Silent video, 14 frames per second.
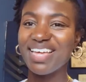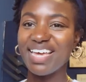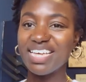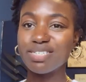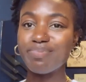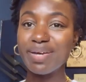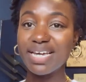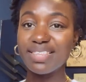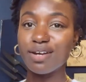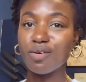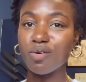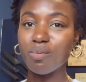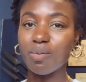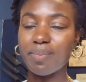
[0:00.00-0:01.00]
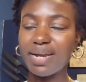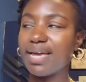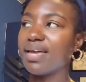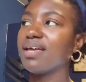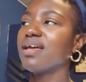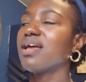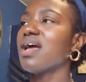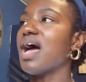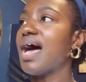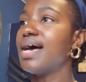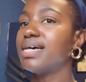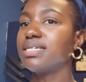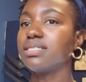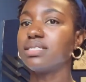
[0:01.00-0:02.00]
It's bigger than a normal plate.
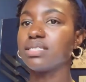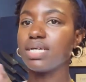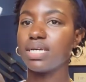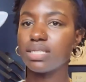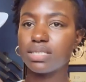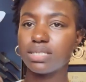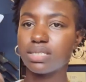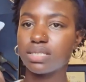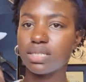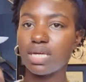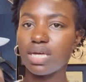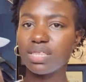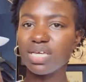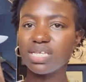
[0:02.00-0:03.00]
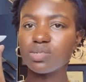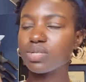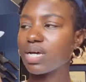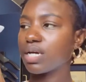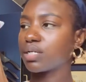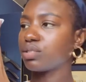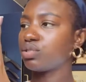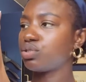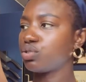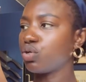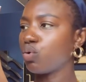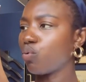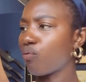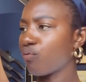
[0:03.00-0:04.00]
And it's, I think this was like
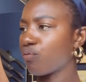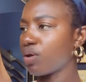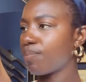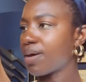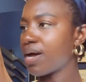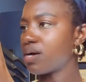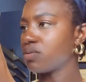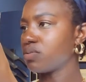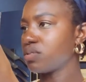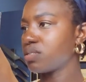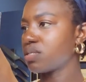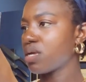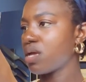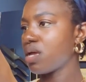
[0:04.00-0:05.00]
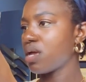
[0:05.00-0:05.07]
£2 or £3.